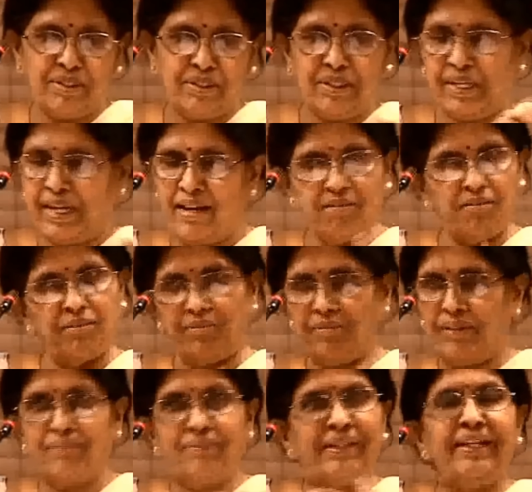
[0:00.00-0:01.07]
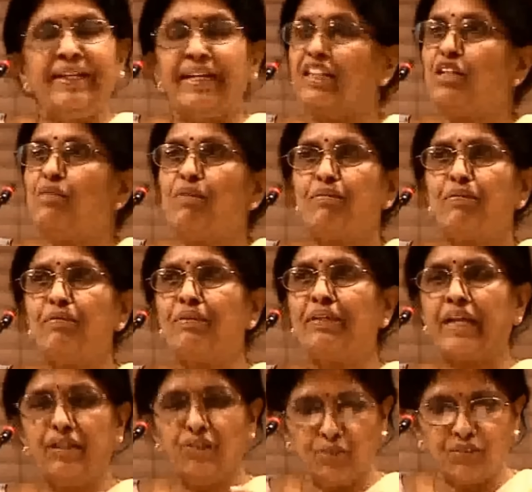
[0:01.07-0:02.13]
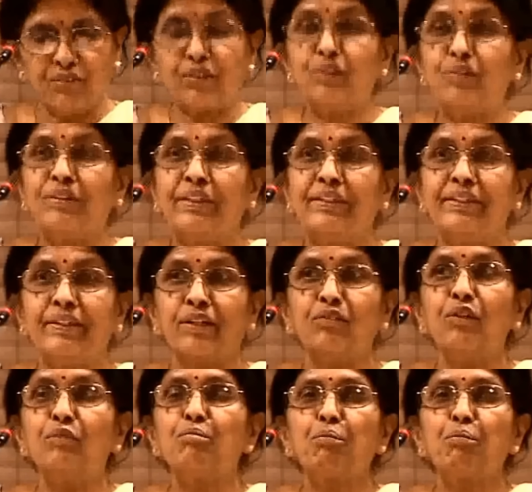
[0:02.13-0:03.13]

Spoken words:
I have a very lengthy paper, but I don't want to read it out.